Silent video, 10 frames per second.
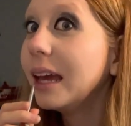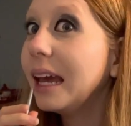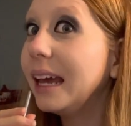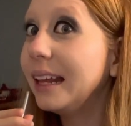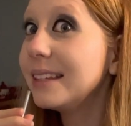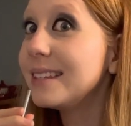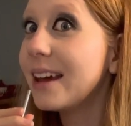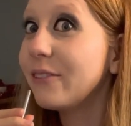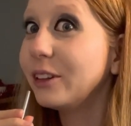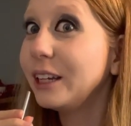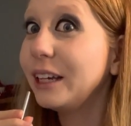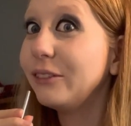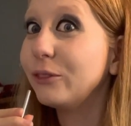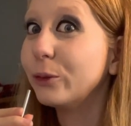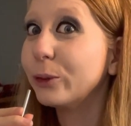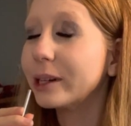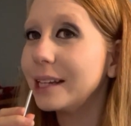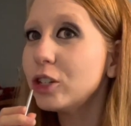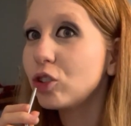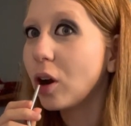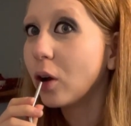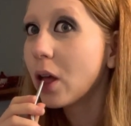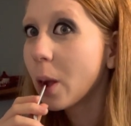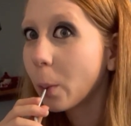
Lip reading: It is definitely really strong.